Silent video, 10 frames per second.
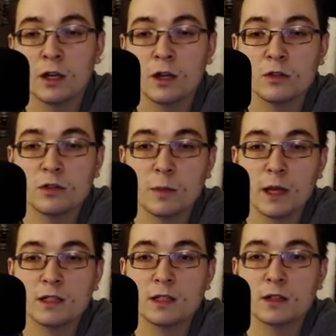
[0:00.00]
to
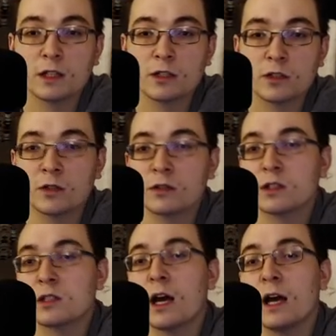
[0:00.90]
basically turn the
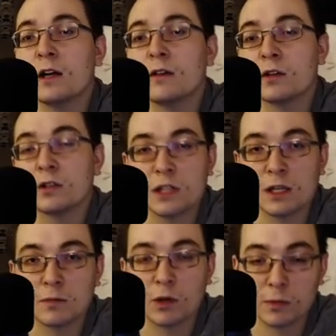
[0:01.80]
tide of your
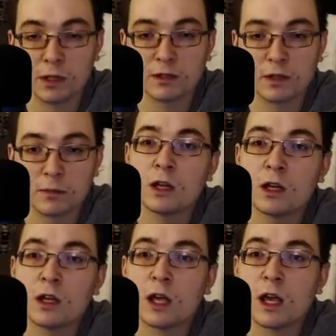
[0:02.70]
team momentum.
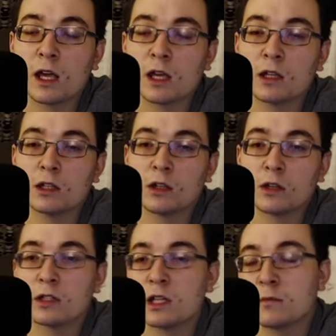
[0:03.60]
And your
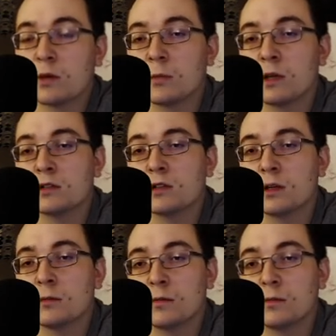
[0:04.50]
team
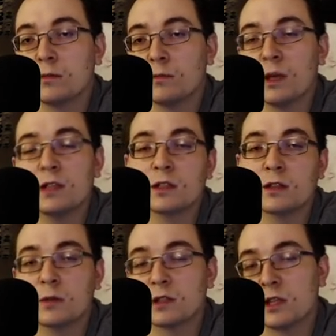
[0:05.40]
momentum,
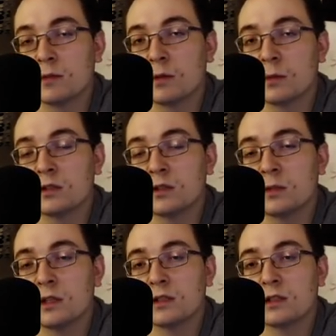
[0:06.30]
basically what team momentum
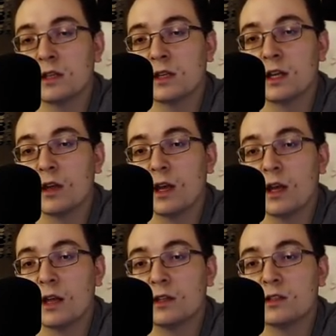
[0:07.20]
is, is it, it
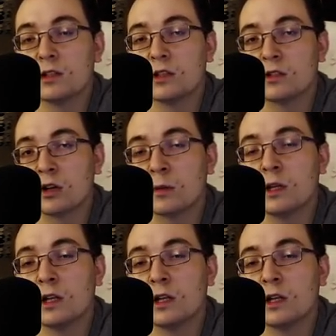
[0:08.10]
it's the determinant